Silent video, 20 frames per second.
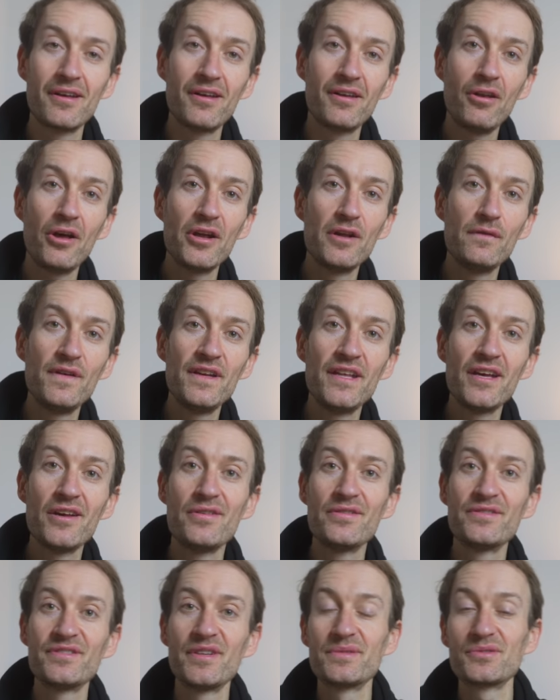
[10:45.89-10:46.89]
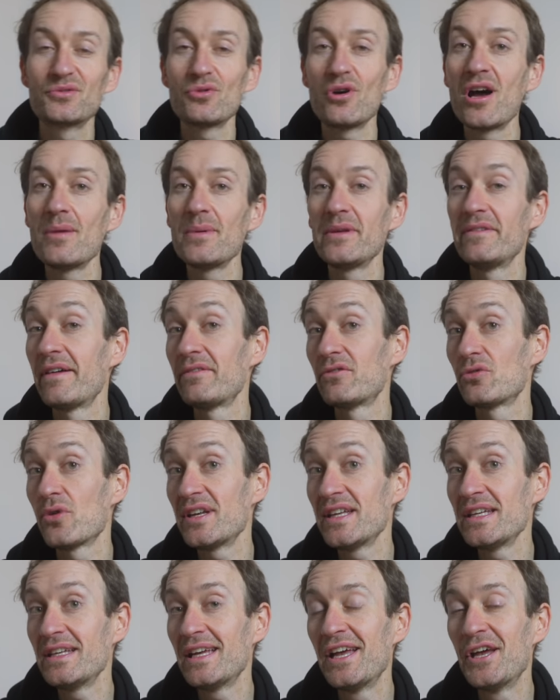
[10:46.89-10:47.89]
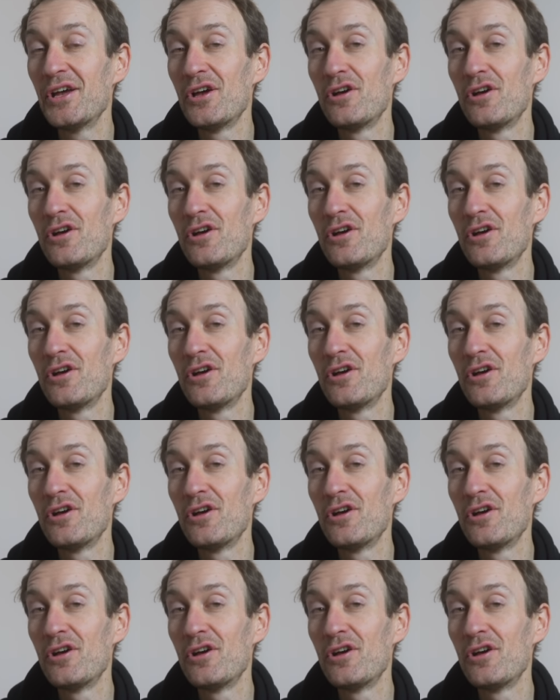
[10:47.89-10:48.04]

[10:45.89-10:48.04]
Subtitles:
Like the video, subscribe if you haven't already.